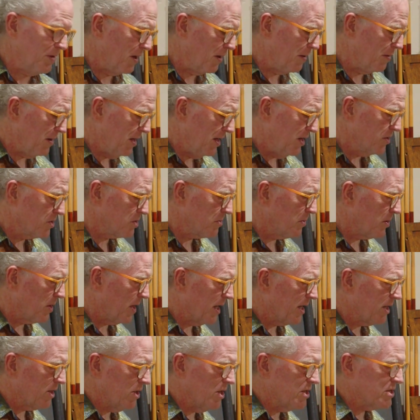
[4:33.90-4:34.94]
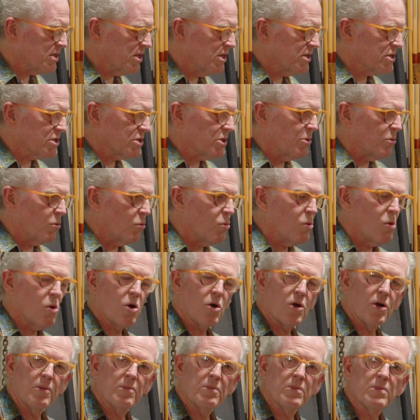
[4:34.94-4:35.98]
an instrument like this. It's so
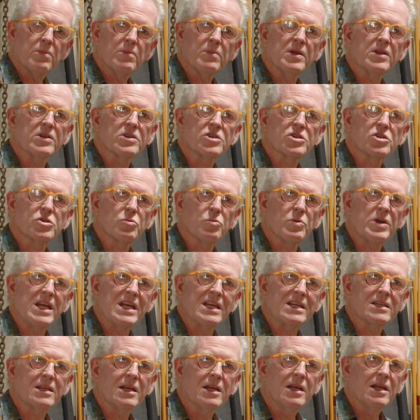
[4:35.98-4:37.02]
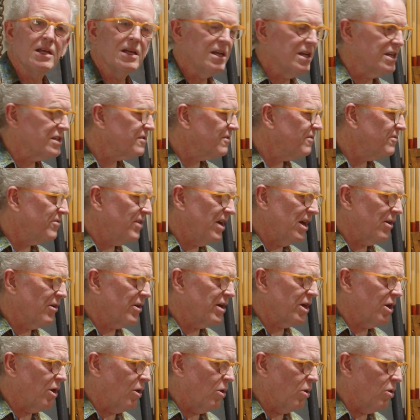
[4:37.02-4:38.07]
warm, it's sweet, it's
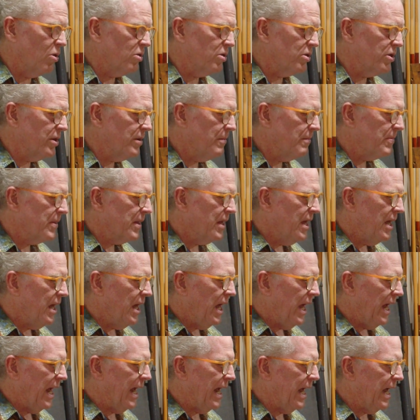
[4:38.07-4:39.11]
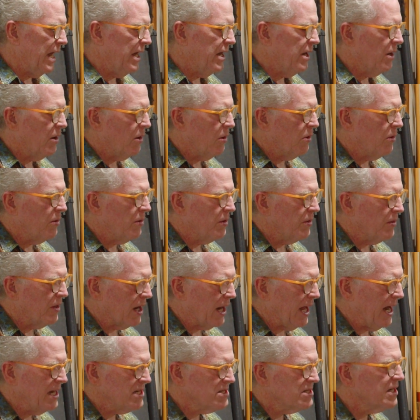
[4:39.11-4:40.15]
very old. And the
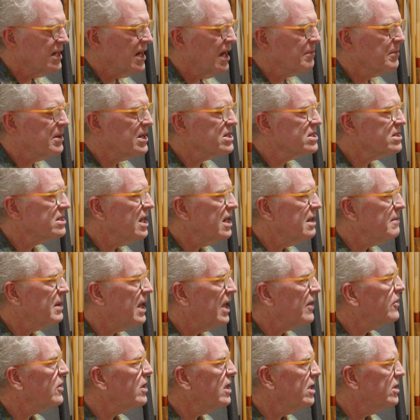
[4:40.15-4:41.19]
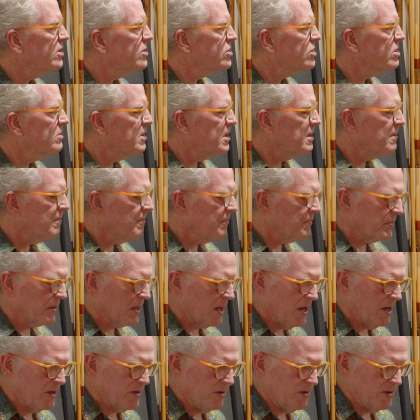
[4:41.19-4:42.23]
last thing I'm going to say about the instrument,
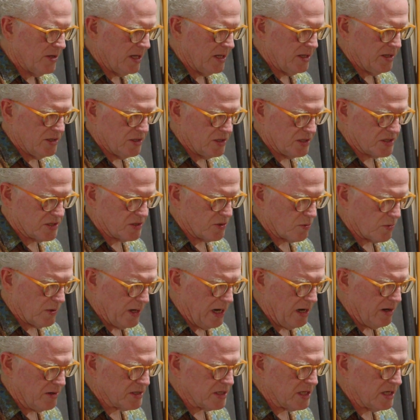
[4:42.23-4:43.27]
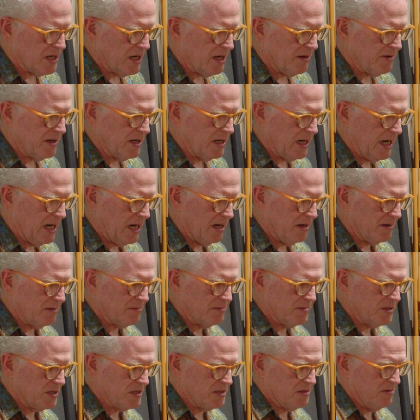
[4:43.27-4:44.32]
other than just the rarity of it and
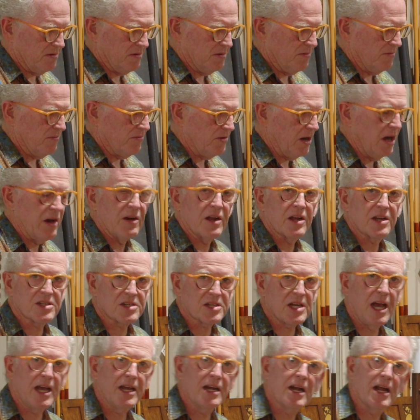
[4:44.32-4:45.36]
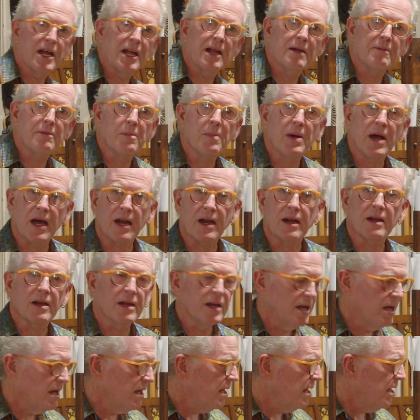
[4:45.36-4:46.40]
how just very excited I am about it,
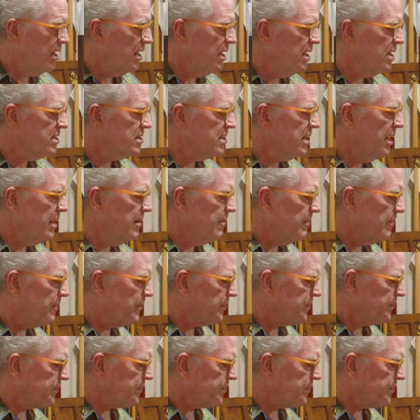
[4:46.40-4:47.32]
is that